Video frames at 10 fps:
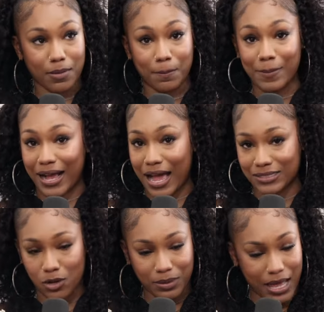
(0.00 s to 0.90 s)
My guys
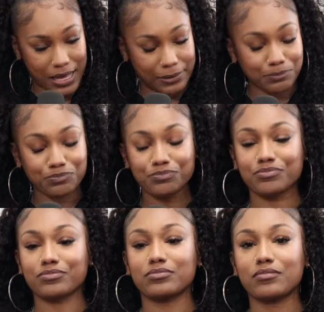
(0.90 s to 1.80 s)
don't play.
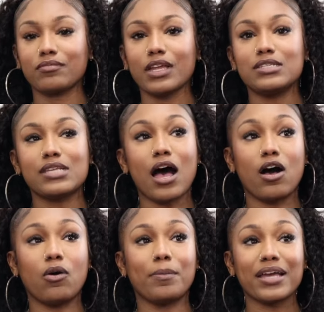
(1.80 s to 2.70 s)
Period.
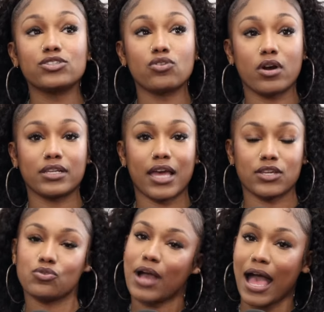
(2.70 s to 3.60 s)
So make sure that
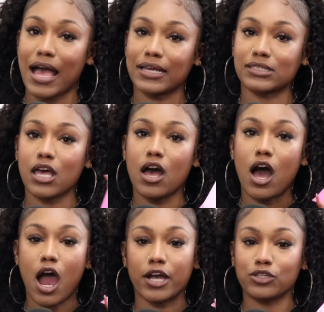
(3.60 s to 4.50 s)
you guys
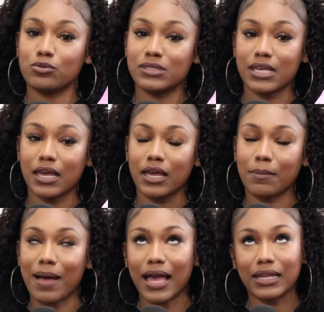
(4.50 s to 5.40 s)
are using
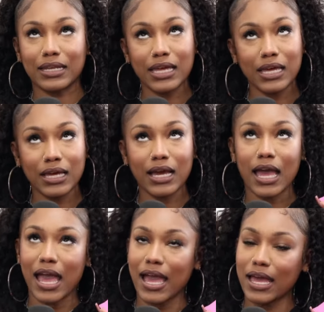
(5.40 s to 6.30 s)
my link
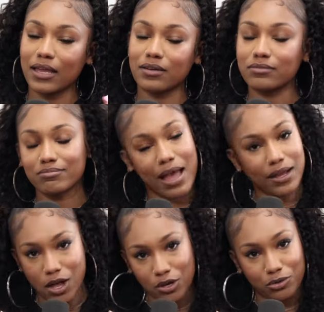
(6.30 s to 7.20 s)
and my
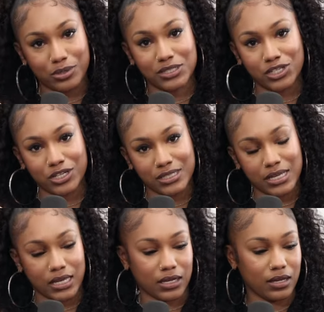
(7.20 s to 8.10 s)
code is D A R E
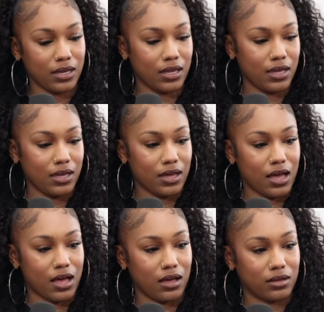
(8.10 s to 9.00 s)
ten,
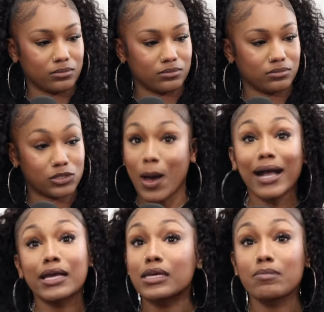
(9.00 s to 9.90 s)
um, so I
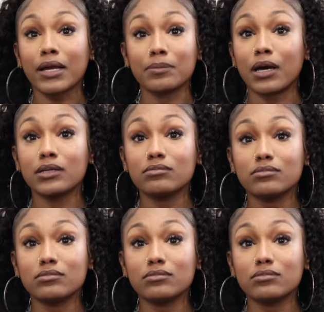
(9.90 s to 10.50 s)
can keep making money.